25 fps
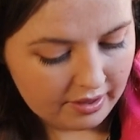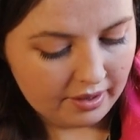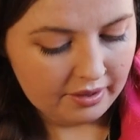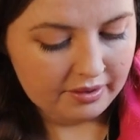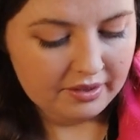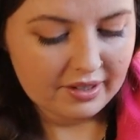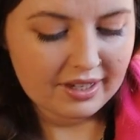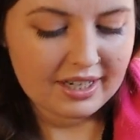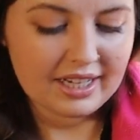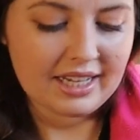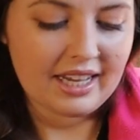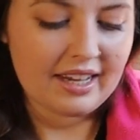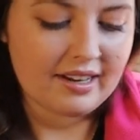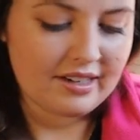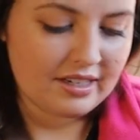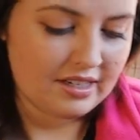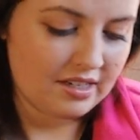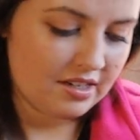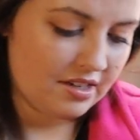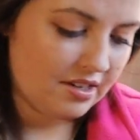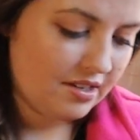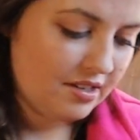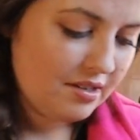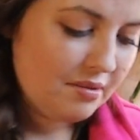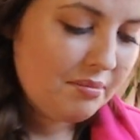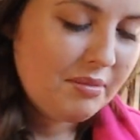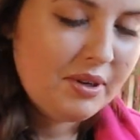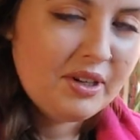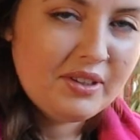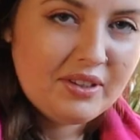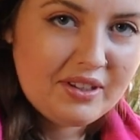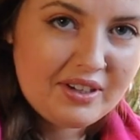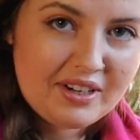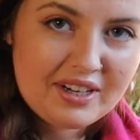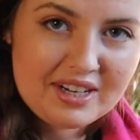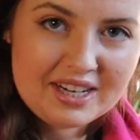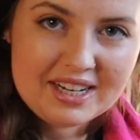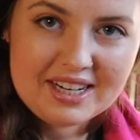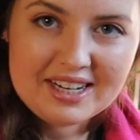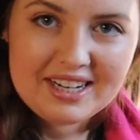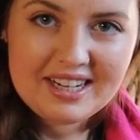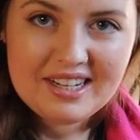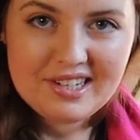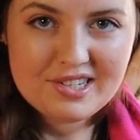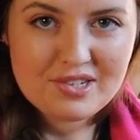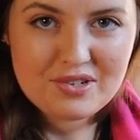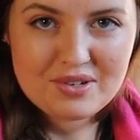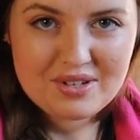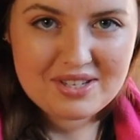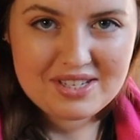I'm going to get into some other
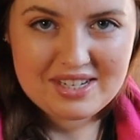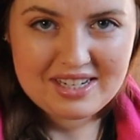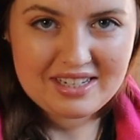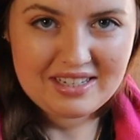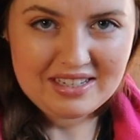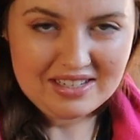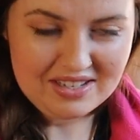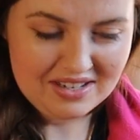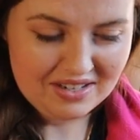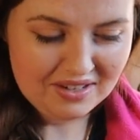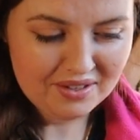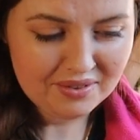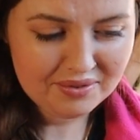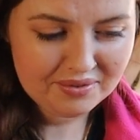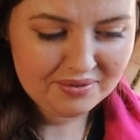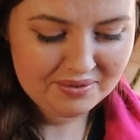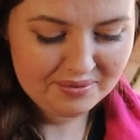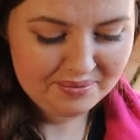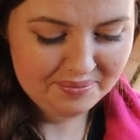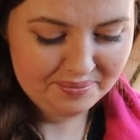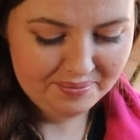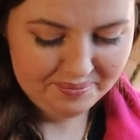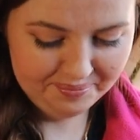interesting stuff.